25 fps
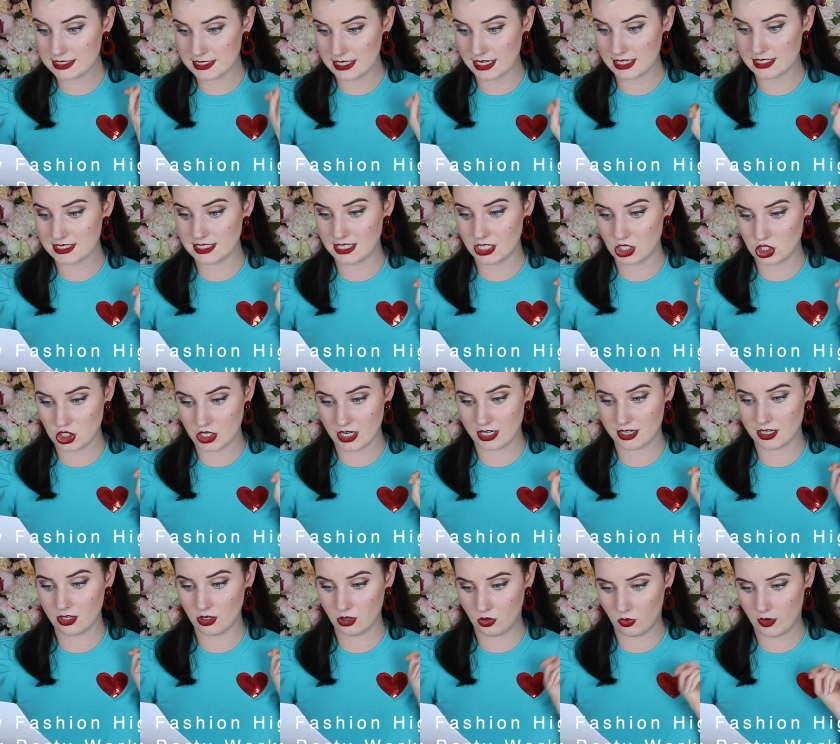Sexy
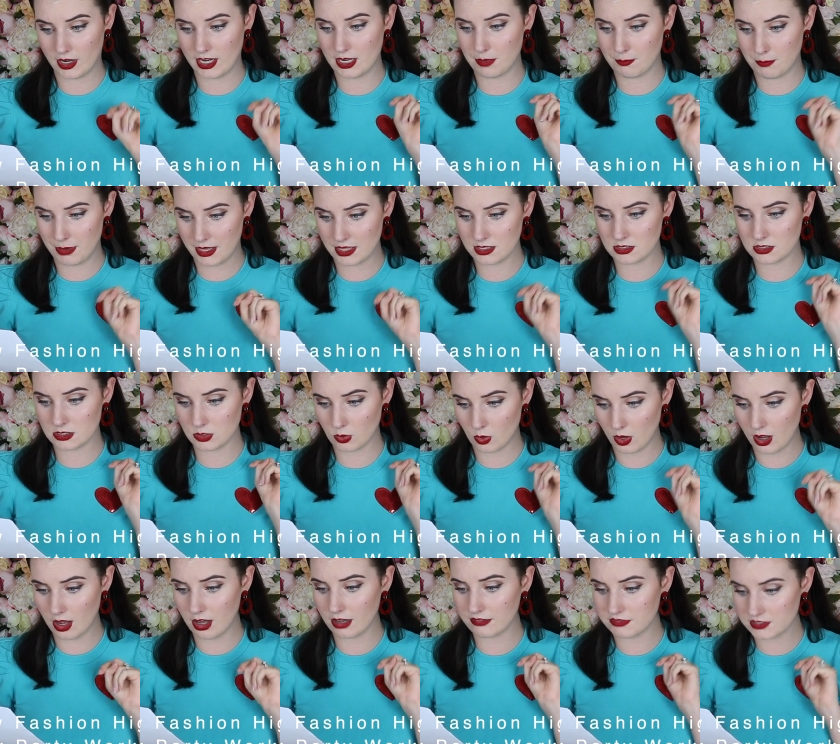Jacket Grey Pencil
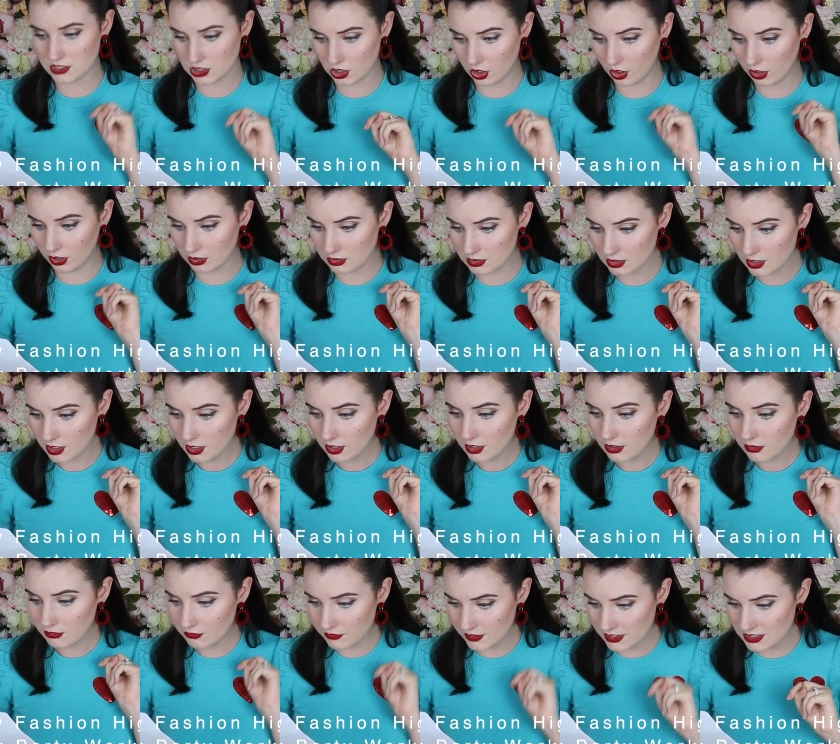Half Skirt
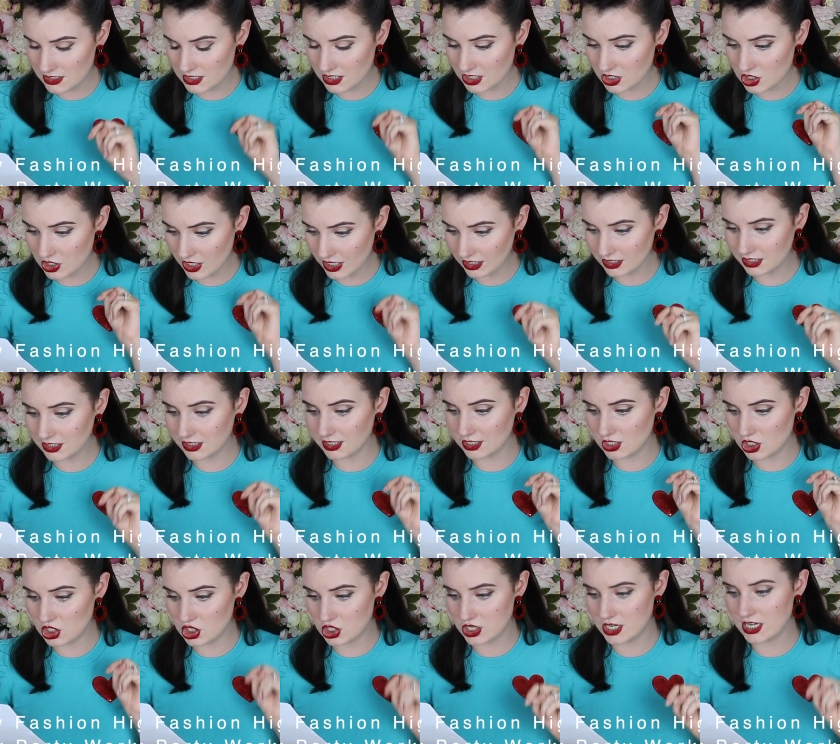Vintage
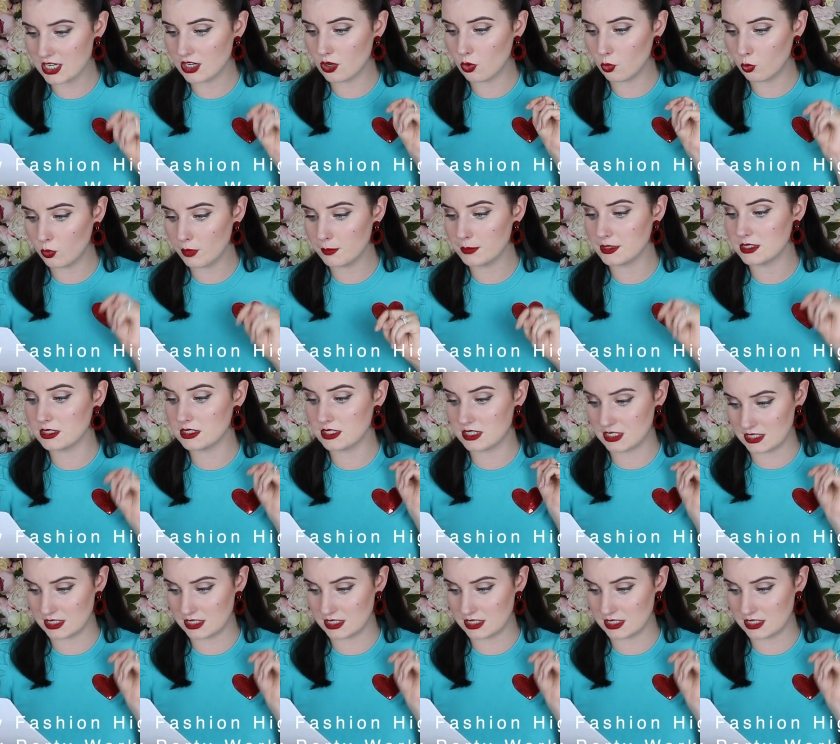Elegant Chic Women's